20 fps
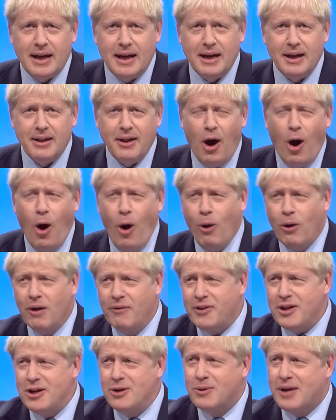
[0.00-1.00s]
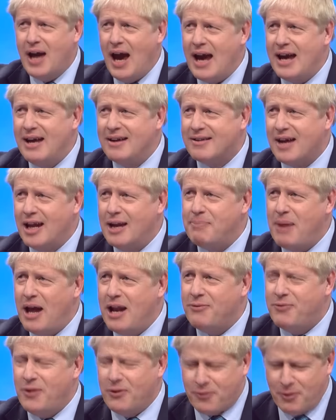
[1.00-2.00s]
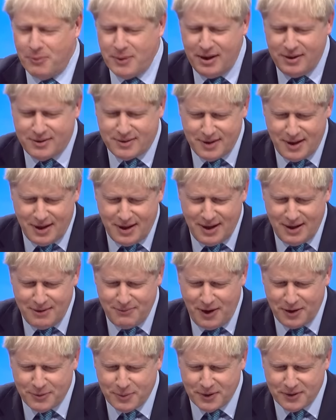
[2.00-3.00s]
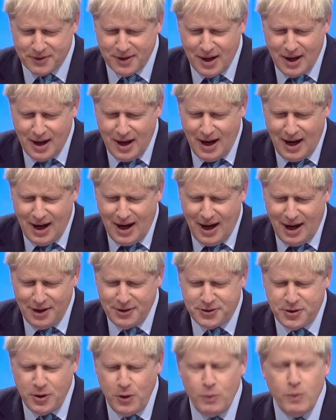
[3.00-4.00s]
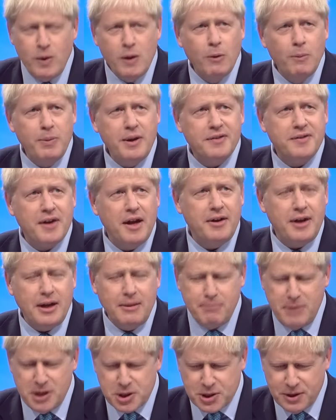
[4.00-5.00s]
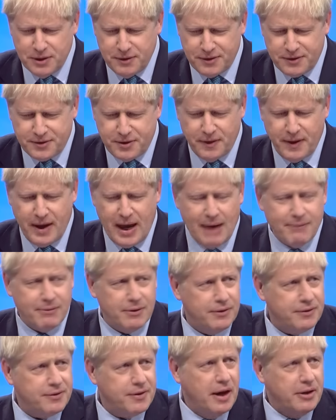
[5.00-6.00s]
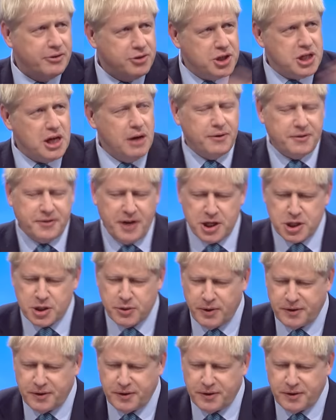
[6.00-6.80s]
The whole of the U K is going to benefit from these I- investments. Uh, and soon we will be sending missions to the heavens, uh, geostationary